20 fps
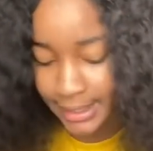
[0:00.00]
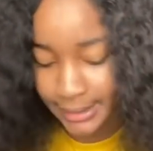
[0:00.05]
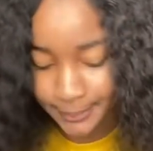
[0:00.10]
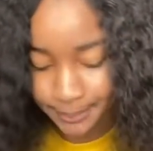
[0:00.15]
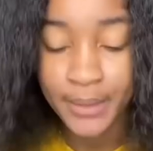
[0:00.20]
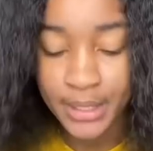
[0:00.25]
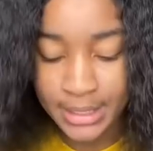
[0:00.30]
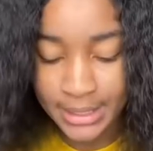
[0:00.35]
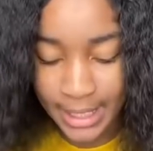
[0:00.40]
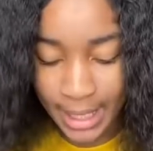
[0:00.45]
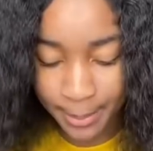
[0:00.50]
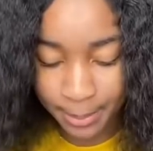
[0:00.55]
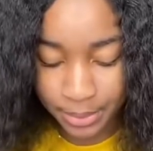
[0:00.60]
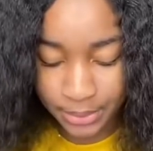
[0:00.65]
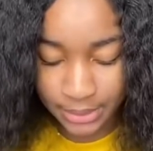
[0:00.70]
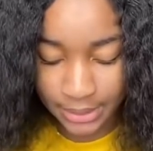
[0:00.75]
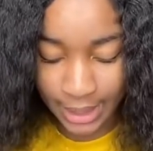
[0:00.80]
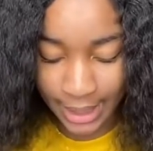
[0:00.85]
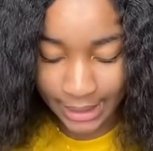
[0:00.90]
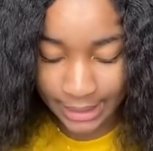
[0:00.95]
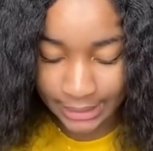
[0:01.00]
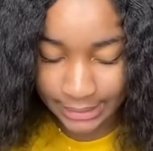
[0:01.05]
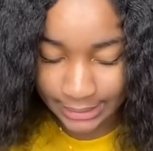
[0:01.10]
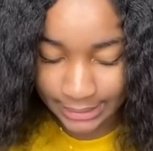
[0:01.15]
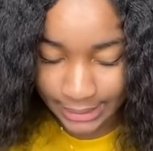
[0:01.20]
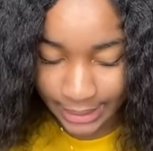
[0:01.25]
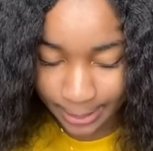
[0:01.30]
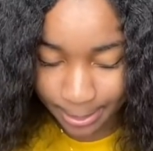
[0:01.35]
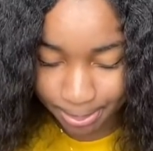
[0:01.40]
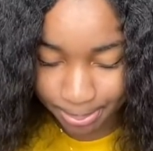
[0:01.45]
Just like put a little
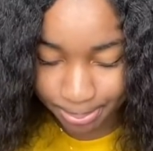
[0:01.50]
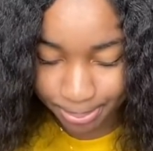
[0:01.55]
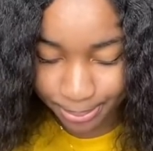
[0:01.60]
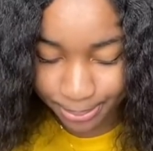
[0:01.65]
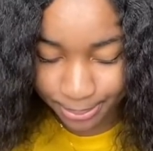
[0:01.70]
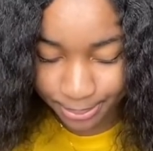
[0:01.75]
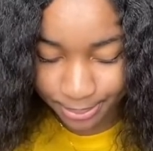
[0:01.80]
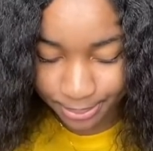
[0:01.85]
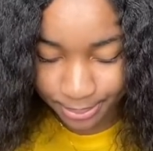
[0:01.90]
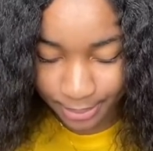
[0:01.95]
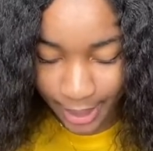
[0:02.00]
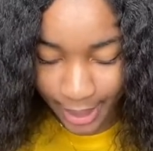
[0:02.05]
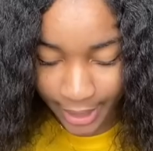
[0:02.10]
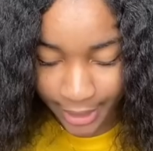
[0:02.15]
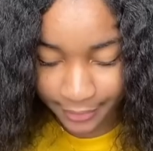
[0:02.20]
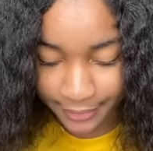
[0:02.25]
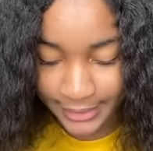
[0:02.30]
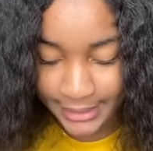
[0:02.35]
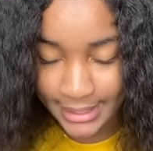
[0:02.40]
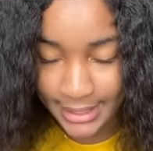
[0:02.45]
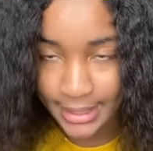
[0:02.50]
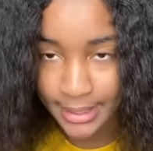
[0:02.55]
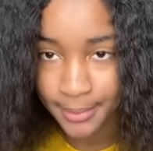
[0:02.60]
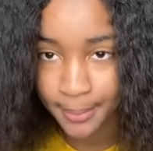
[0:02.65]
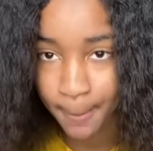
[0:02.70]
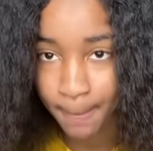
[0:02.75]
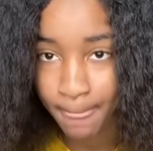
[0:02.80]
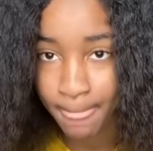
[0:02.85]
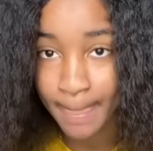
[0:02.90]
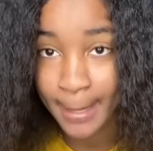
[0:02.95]
tip at everything